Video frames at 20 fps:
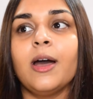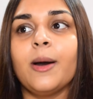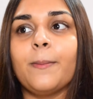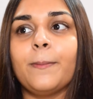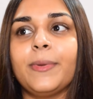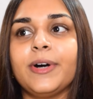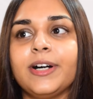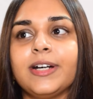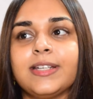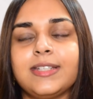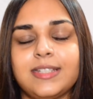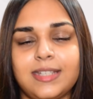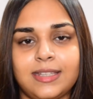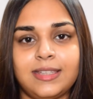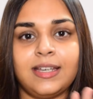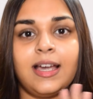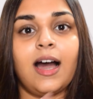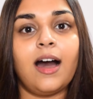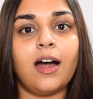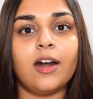but
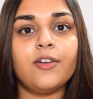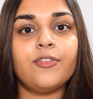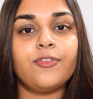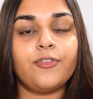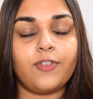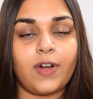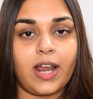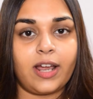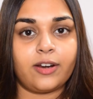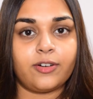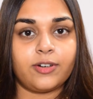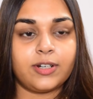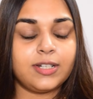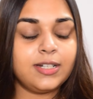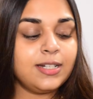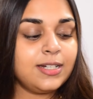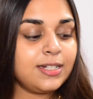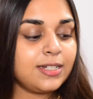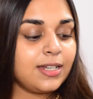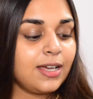they are
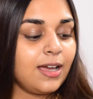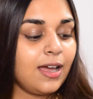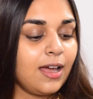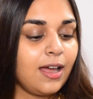fragrant.